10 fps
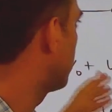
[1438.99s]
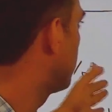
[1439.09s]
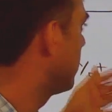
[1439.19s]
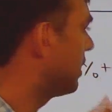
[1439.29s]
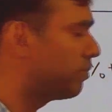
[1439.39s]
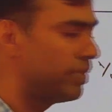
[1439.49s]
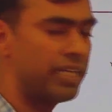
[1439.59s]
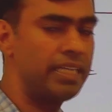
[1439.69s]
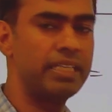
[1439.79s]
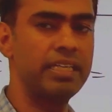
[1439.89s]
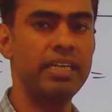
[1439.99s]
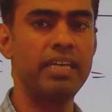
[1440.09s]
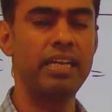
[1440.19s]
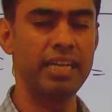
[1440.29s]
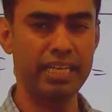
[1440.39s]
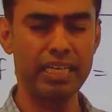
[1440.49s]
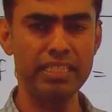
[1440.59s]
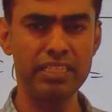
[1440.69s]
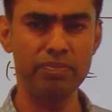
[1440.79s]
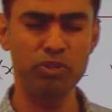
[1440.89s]
Here we write a Lagrange
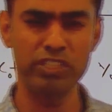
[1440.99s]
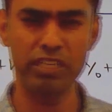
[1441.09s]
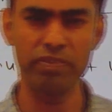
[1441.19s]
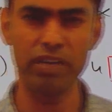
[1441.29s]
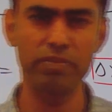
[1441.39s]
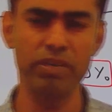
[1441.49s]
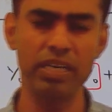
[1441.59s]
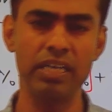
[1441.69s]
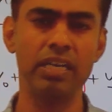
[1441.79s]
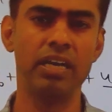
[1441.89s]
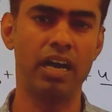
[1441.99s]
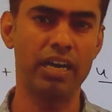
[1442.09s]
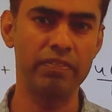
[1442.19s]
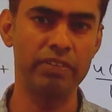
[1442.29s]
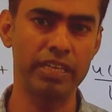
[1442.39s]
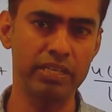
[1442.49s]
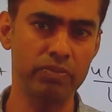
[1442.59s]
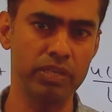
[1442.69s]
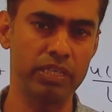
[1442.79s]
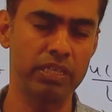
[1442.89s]
interpolation formula, or we write what?